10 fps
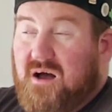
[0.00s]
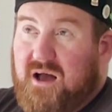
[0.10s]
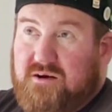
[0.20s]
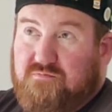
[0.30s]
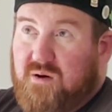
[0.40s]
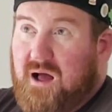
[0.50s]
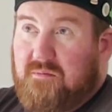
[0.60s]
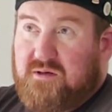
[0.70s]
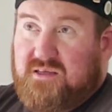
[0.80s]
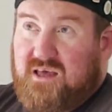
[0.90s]
I'd
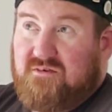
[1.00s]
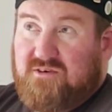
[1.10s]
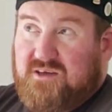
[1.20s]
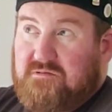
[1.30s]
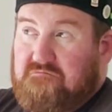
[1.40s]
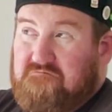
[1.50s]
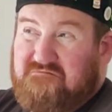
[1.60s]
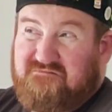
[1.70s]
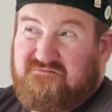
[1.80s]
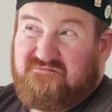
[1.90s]
probably give it
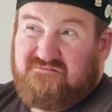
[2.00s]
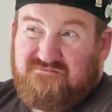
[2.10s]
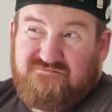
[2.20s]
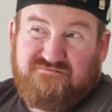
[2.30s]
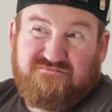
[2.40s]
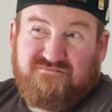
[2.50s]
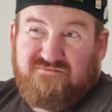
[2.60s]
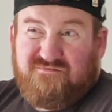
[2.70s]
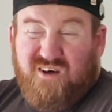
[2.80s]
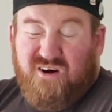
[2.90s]

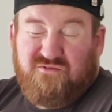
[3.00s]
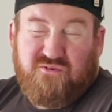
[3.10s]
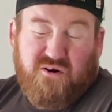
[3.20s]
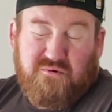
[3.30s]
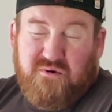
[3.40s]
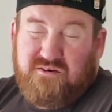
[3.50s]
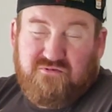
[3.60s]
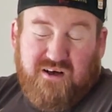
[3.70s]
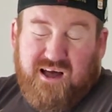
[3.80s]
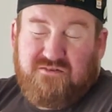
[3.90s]
a
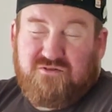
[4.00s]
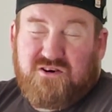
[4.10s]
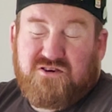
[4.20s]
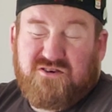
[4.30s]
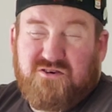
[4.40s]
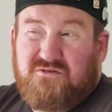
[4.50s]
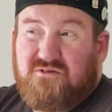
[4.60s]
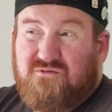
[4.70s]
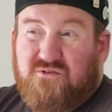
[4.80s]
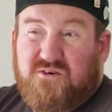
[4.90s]
4.15 or a 2,
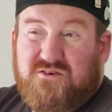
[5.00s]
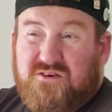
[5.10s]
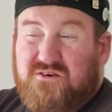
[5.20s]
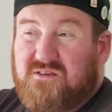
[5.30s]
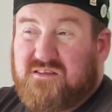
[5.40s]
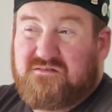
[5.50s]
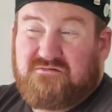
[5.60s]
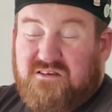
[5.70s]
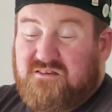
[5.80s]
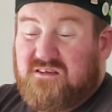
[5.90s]
a 4.2.